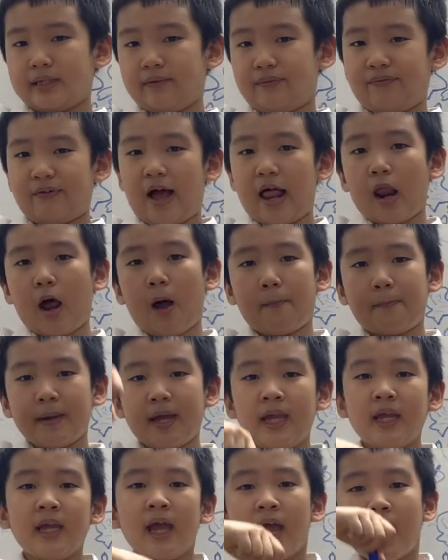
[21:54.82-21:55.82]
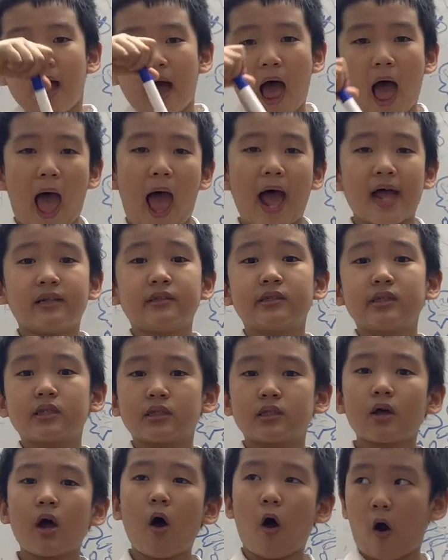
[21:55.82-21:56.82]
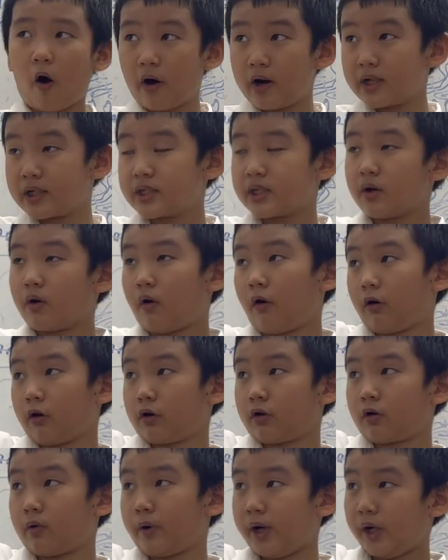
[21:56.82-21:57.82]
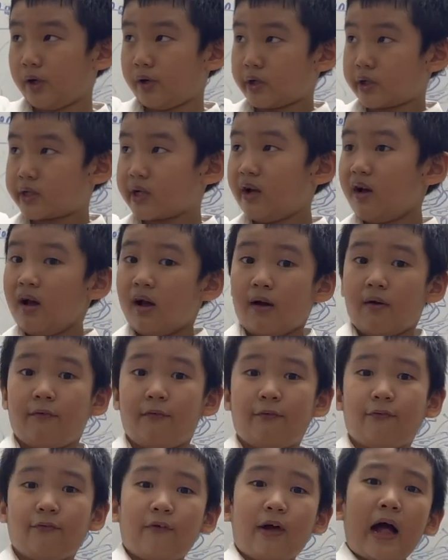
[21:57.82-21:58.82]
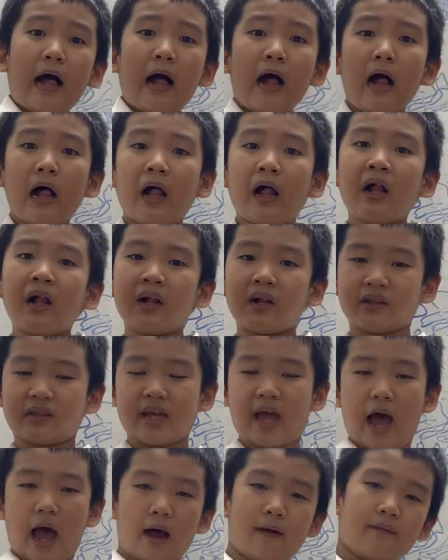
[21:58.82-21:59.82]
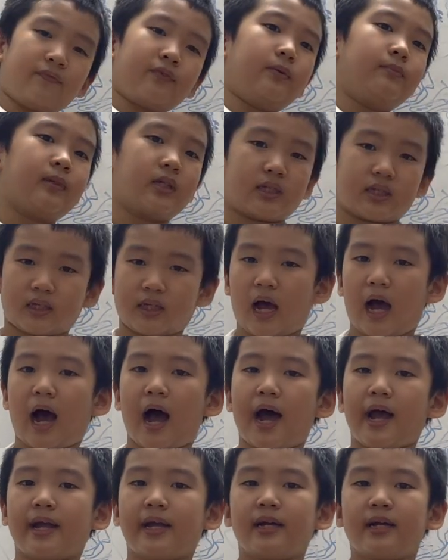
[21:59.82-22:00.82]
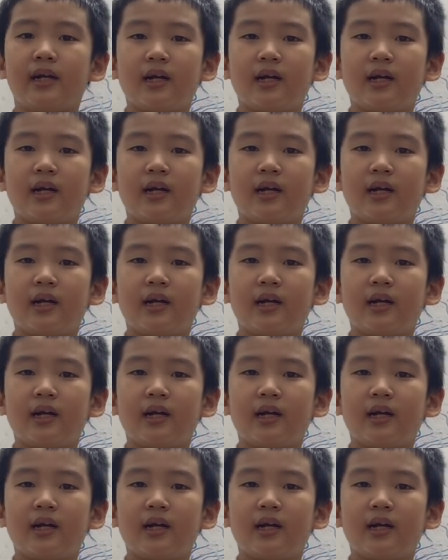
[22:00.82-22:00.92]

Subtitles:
developing, and stars or craters fell down from the sky.